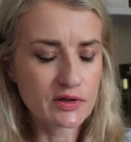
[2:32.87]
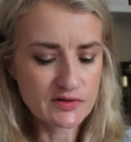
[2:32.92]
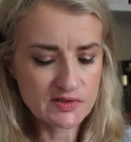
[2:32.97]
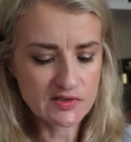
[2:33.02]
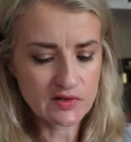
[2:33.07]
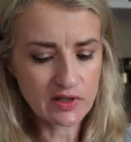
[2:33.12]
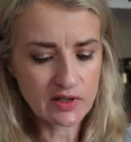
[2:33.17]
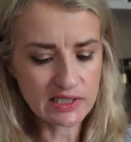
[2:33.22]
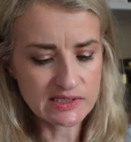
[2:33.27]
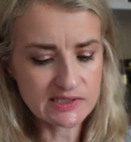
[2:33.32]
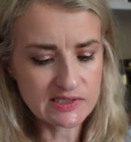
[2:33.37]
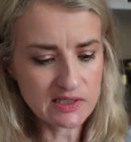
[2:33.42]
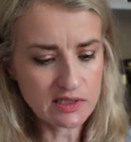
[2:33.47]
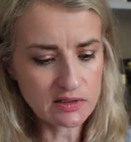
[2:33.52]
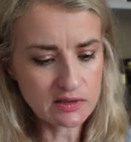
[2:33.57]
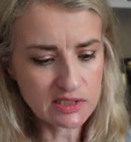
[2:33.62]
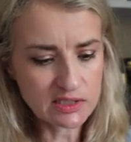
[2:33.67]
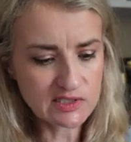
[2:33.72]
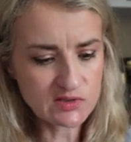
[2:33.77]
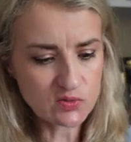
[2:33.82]
So let's see.
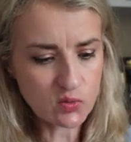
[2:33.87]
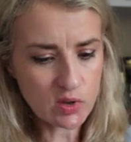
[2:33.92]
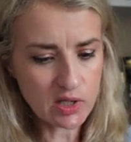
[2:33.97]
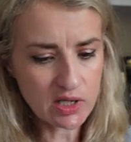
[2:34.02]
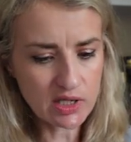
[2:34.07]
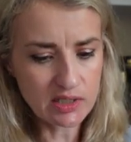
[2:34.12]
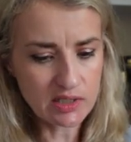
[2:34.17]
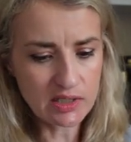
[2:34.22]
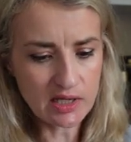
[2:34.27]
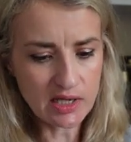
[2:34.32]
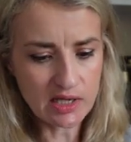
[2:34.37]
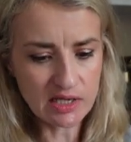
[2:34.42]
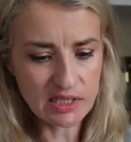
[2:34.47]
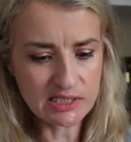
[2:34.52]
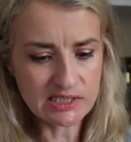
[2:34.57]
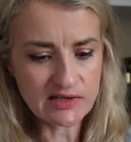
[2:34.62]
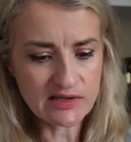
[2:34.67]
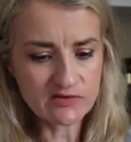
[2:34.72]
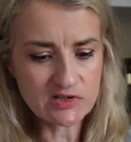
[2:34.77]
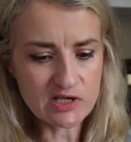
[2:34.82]
This one,
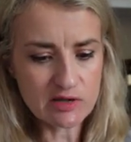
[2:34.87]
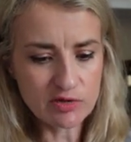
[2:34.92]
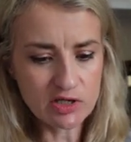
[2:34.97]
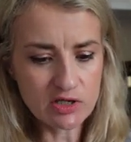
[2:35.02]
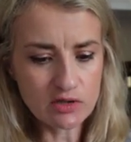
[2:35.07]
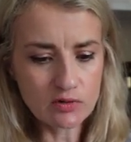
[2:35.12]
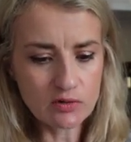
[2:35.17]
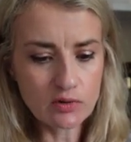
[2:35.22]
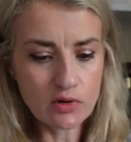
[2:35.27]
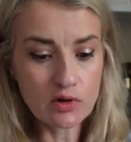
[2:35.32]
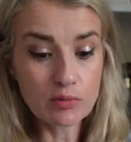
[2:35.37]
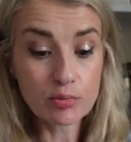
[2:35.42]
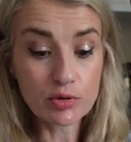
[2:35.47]
NSFW,